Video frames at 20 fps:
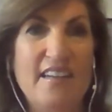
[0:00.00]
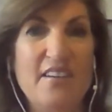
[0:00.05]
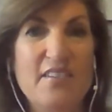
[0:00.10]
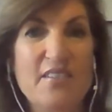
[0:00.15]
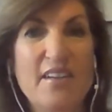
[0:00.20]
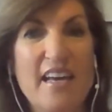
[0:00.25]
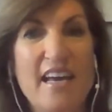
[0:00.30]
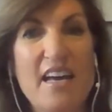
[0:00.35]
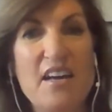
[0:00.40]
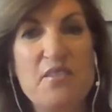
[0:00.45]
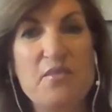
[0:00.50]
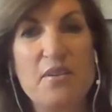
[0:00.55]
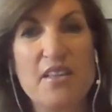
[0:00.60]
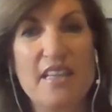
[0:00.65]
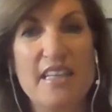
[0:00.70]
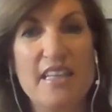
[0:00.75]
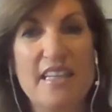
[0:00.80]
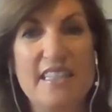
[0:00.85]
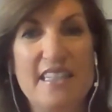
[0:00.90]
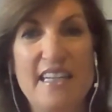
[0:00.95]
Okay, well
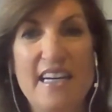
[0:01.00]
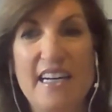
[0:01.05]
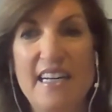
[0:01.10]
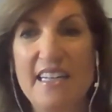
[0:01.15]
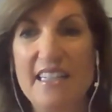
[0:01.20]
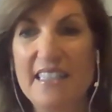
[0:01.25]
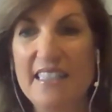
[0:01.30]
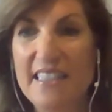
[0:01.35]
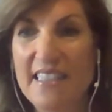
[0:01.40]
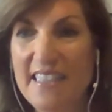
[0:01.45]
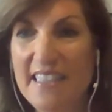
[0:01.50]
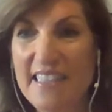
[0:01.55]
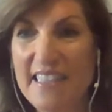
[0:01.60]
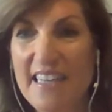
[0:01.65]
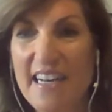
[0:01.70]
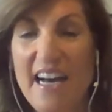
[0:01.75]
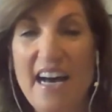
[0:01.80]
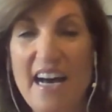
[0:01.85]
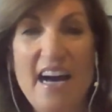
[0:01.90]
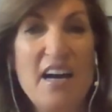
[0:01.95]
then
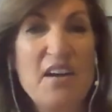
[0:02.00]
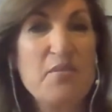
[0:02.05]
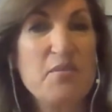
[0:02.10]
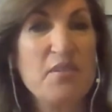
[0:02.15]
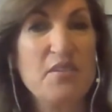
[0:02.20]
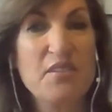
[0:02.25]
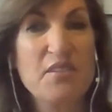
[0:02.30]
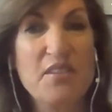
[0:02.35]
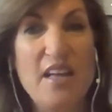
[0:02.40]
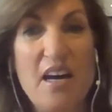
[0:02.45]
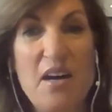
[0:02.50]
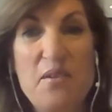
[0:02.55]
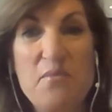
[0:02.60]
I will.